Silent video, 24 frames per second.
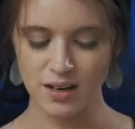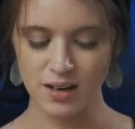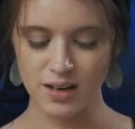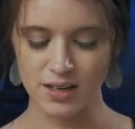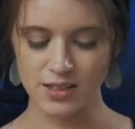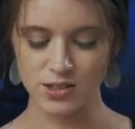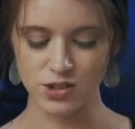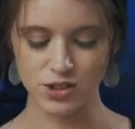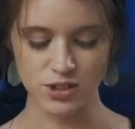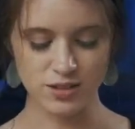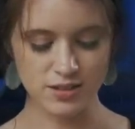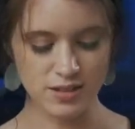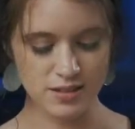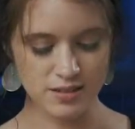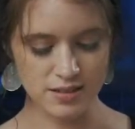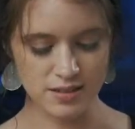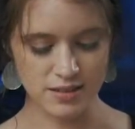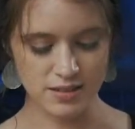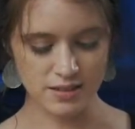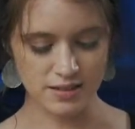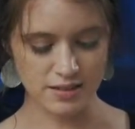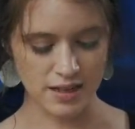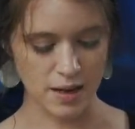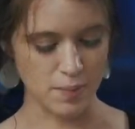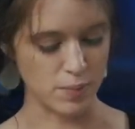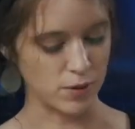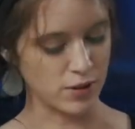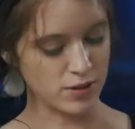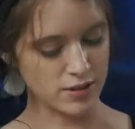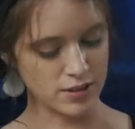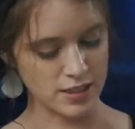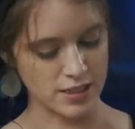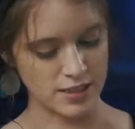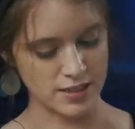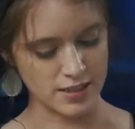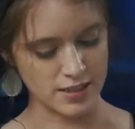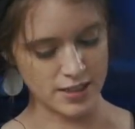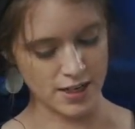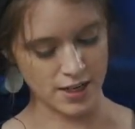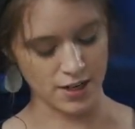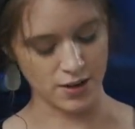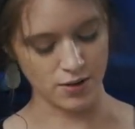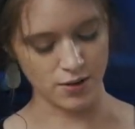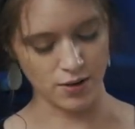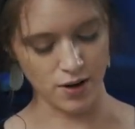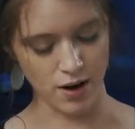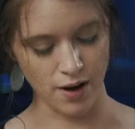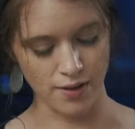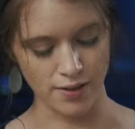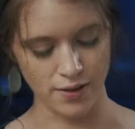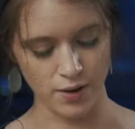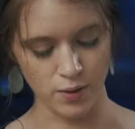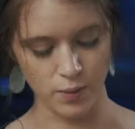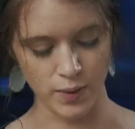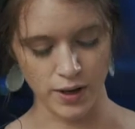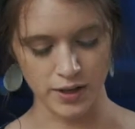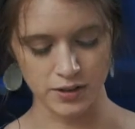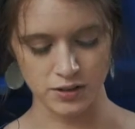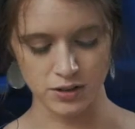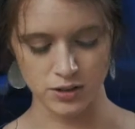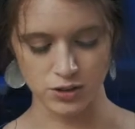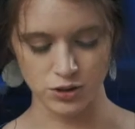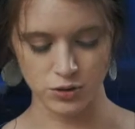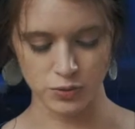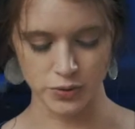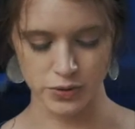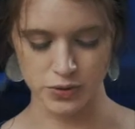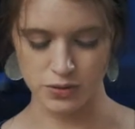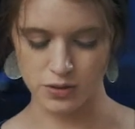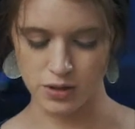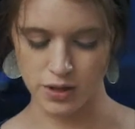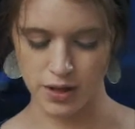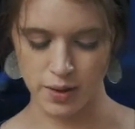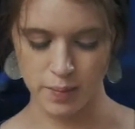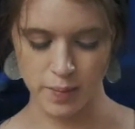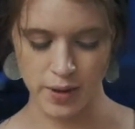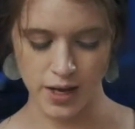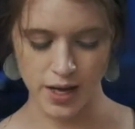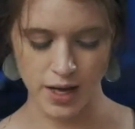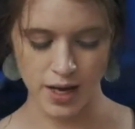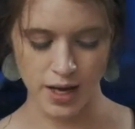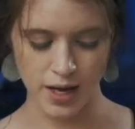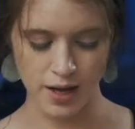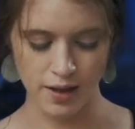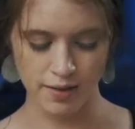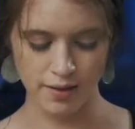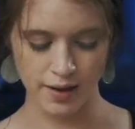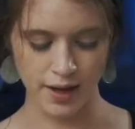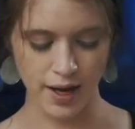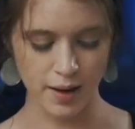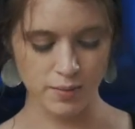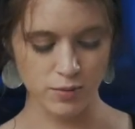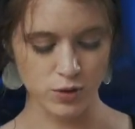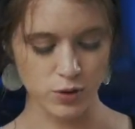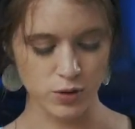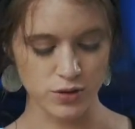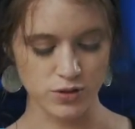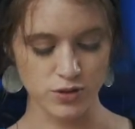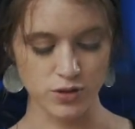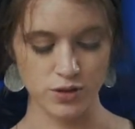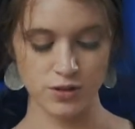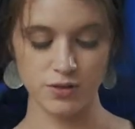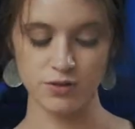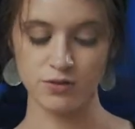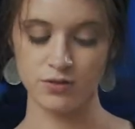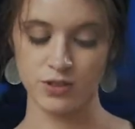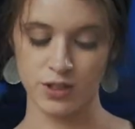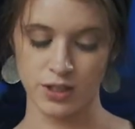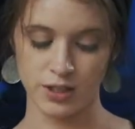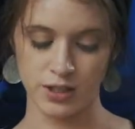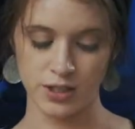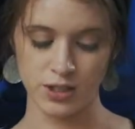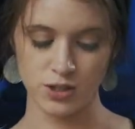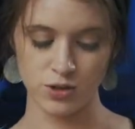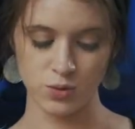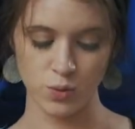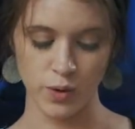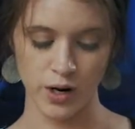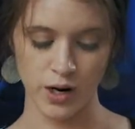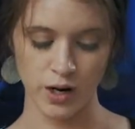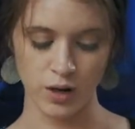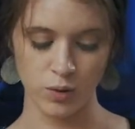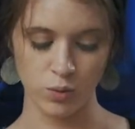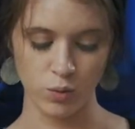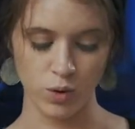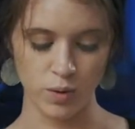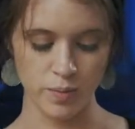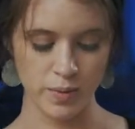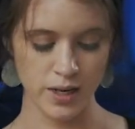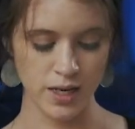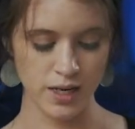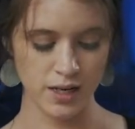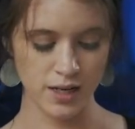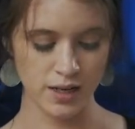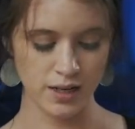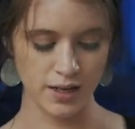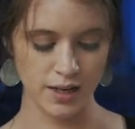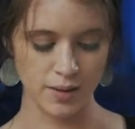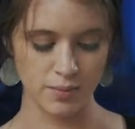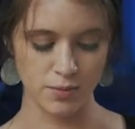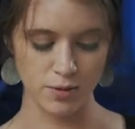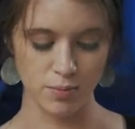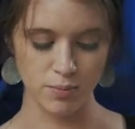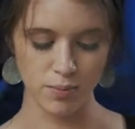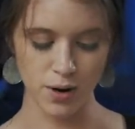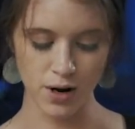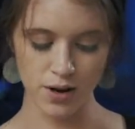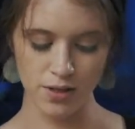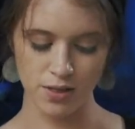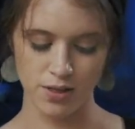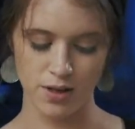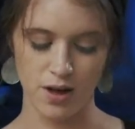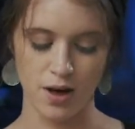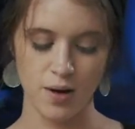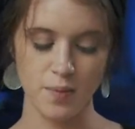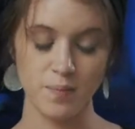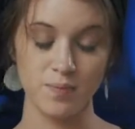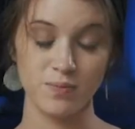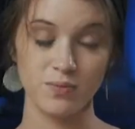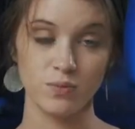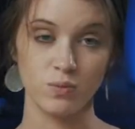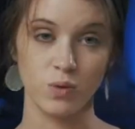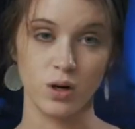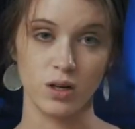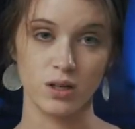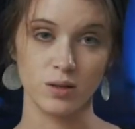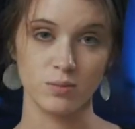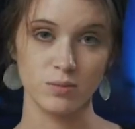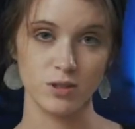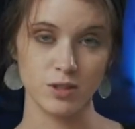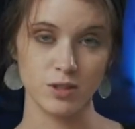As Jesus and the disciples continued on their way to Jerusalem, they came to a certain village where a woman named Martha welcomed